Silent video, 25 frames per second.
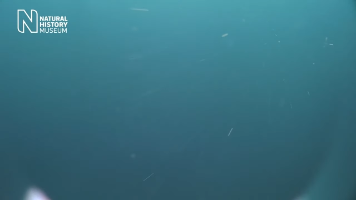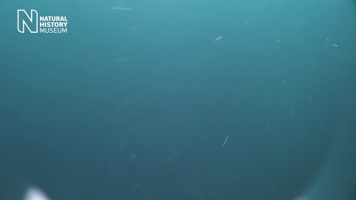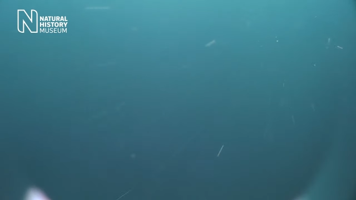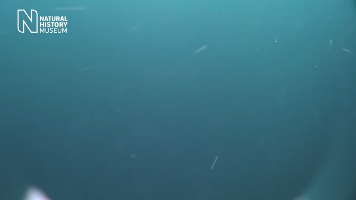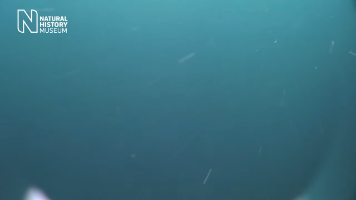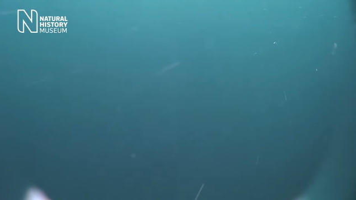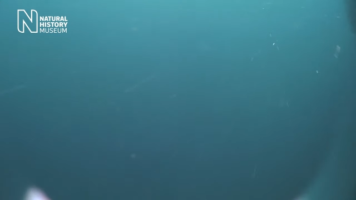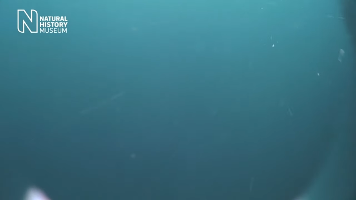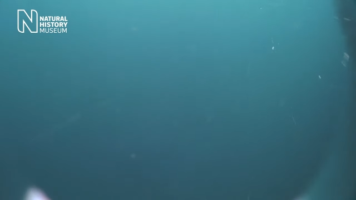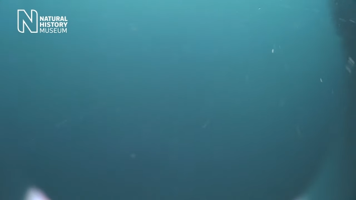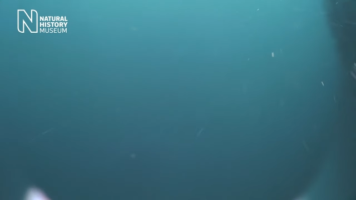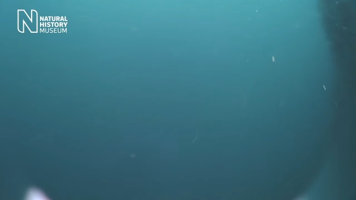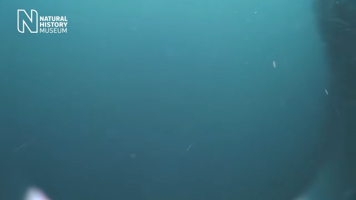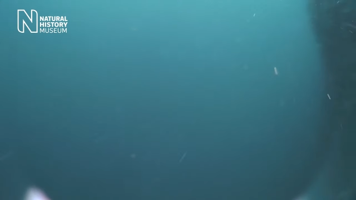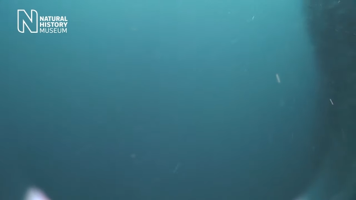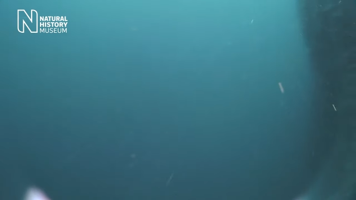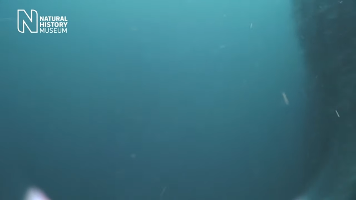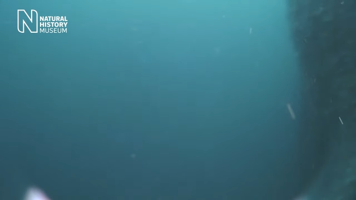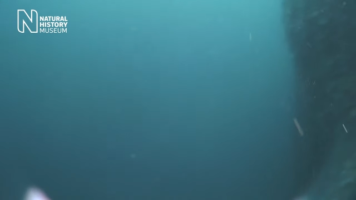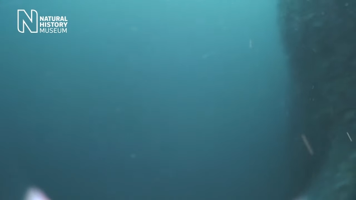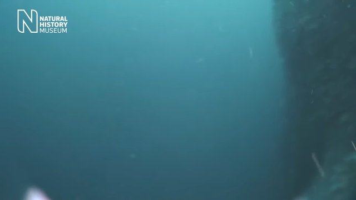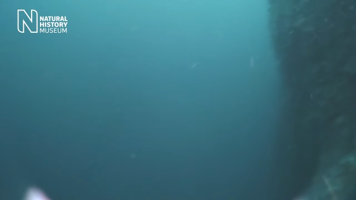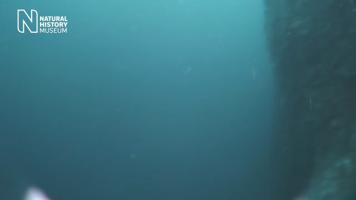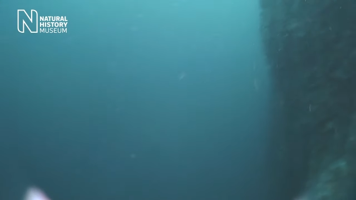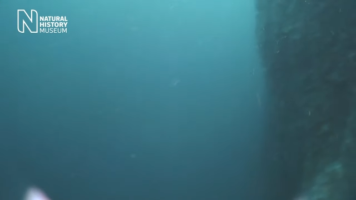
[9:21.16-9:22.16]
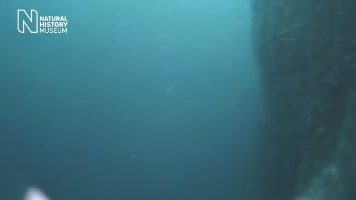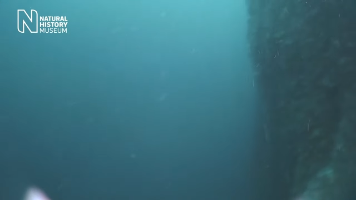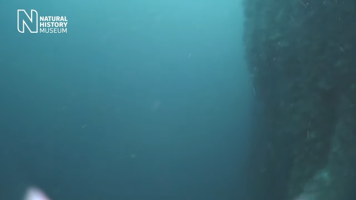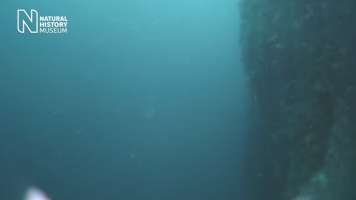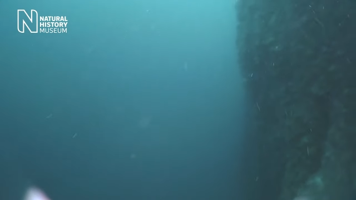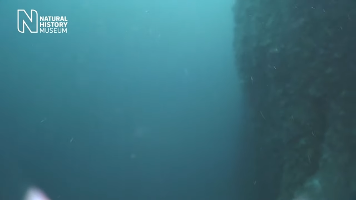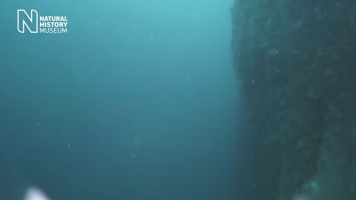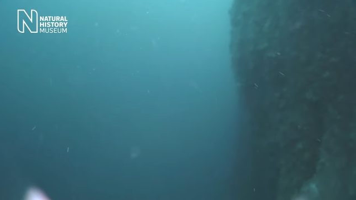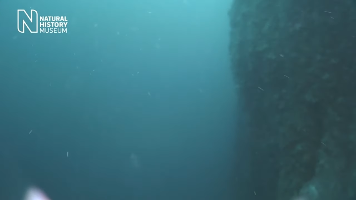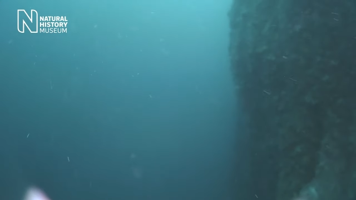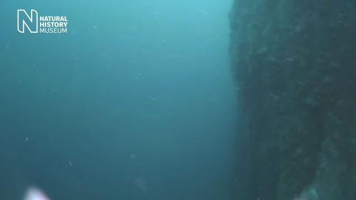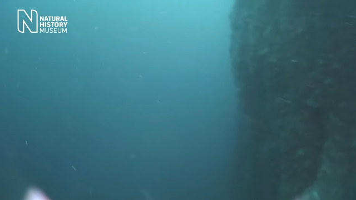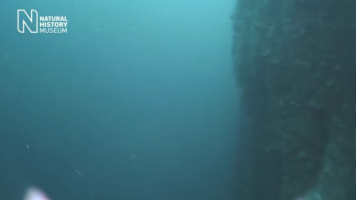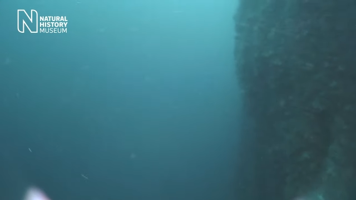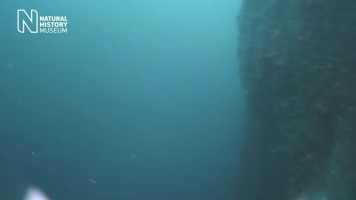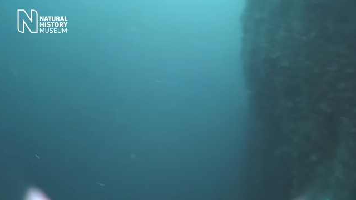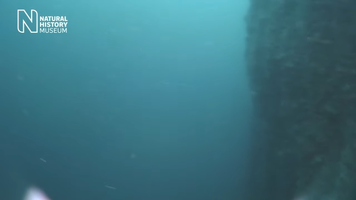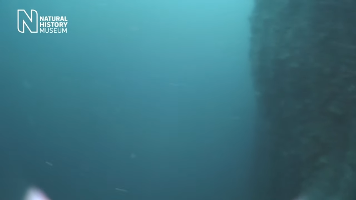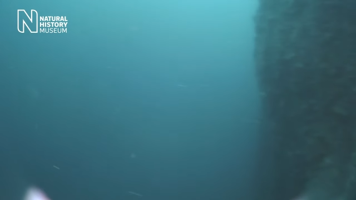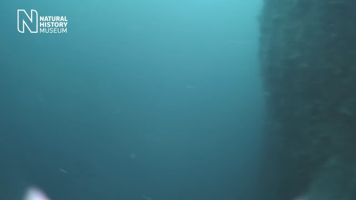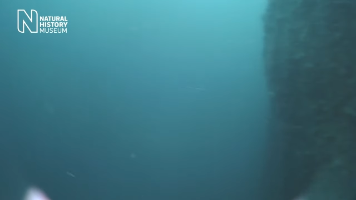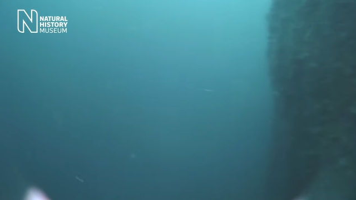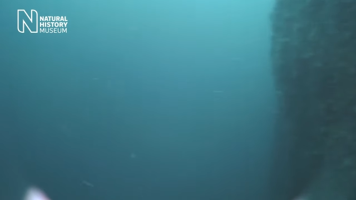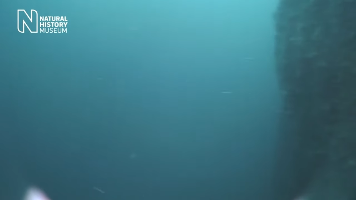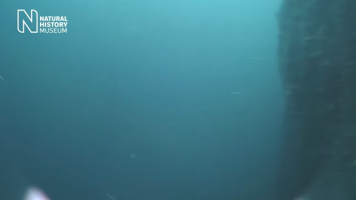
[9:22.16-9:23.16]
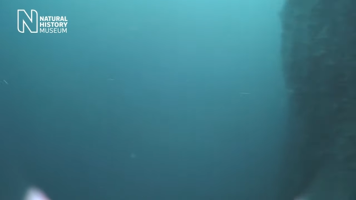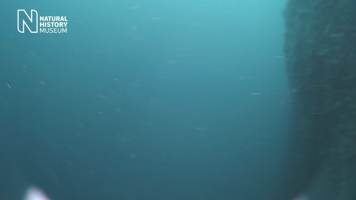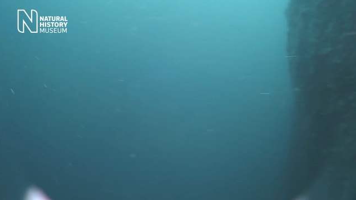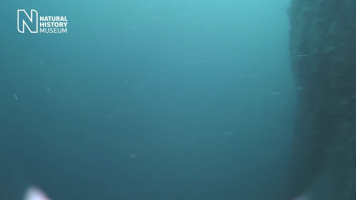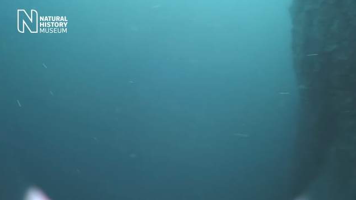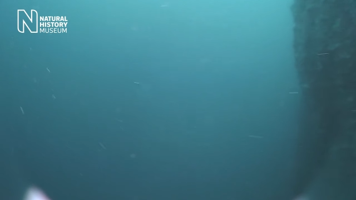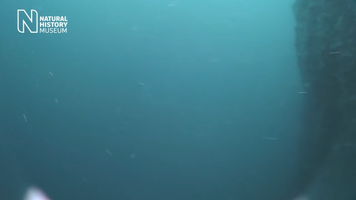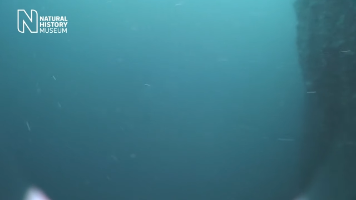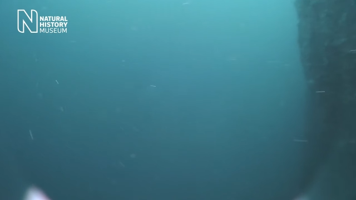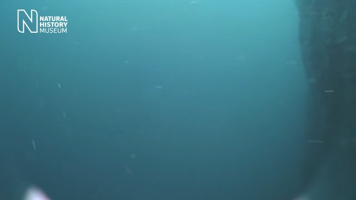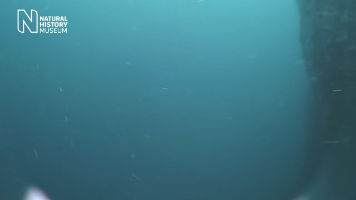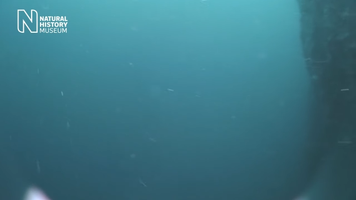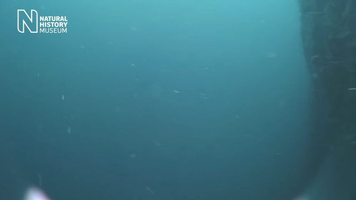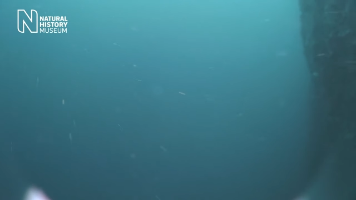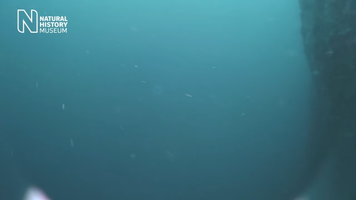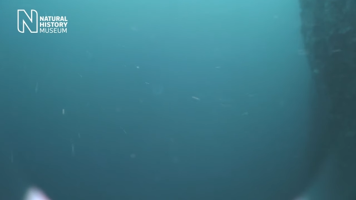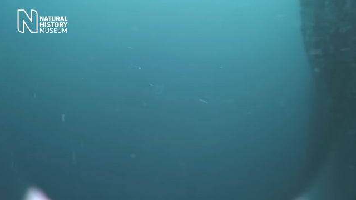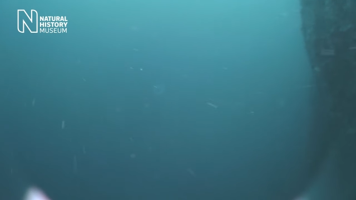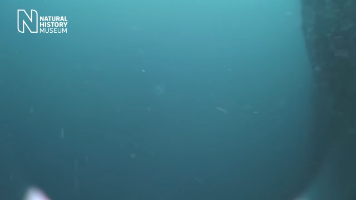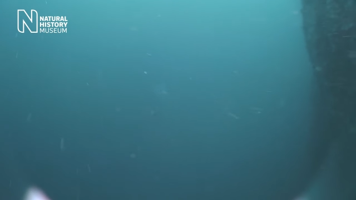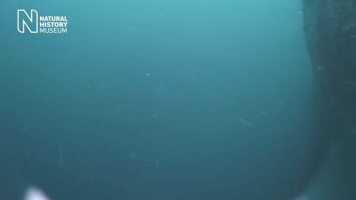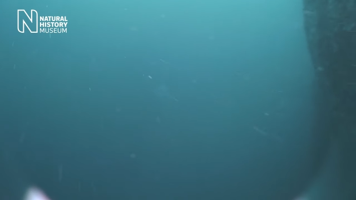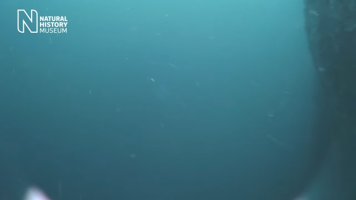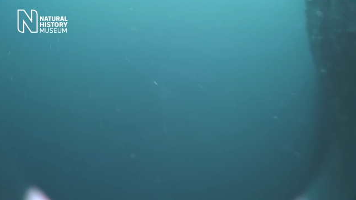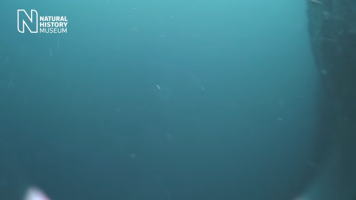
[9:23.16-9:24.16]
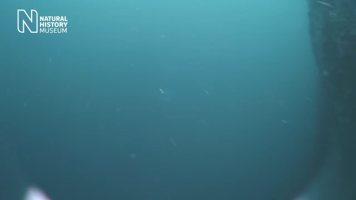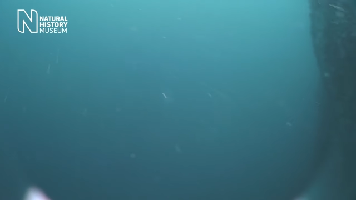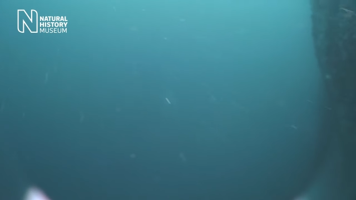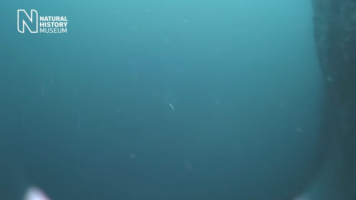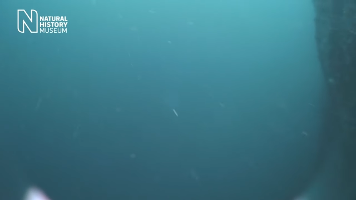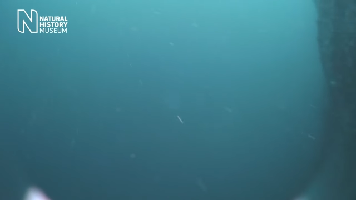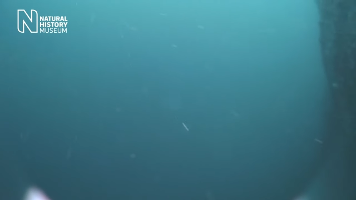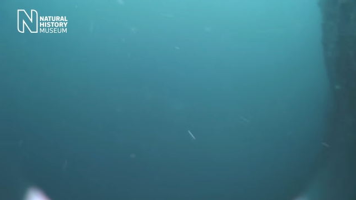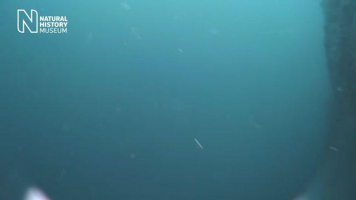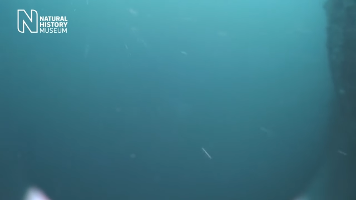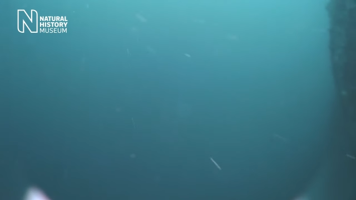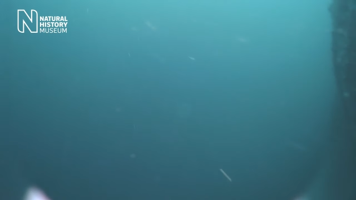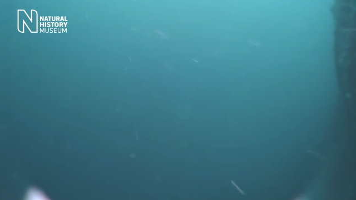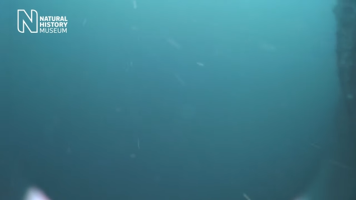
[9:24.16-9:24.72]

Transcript: No face is visible, so there are no lips to read.